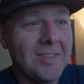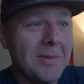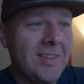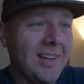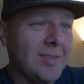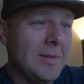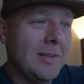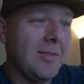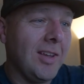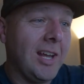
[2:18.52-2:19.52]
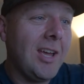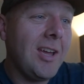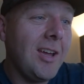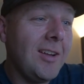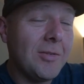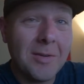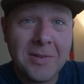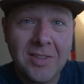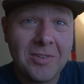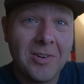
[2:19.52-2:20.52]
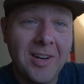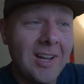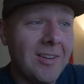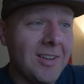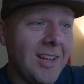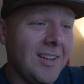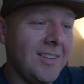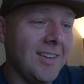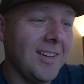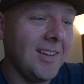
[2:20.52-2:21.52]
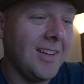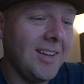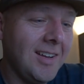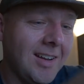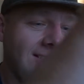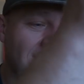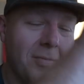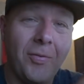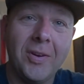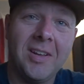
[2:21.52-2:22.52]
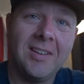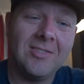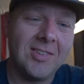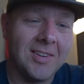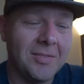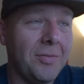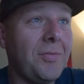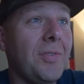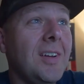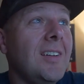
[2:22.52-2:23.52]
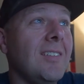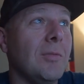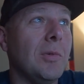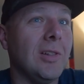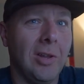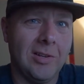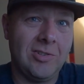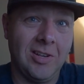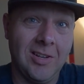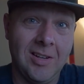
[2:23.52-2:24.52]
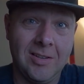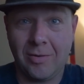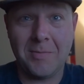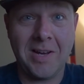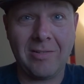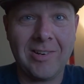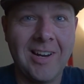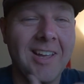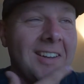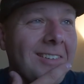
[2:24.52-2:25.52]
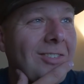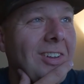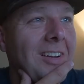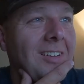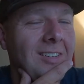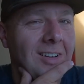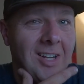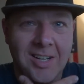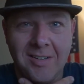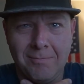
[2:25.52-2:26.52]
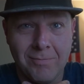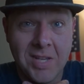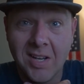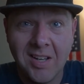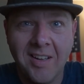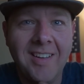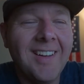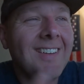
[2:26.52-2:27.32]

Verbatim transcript: Someone texted me and was like, hey, do you want to bring the drone out and uh, get some footage of someone launching a toy model rocket? I was like, uh, duh.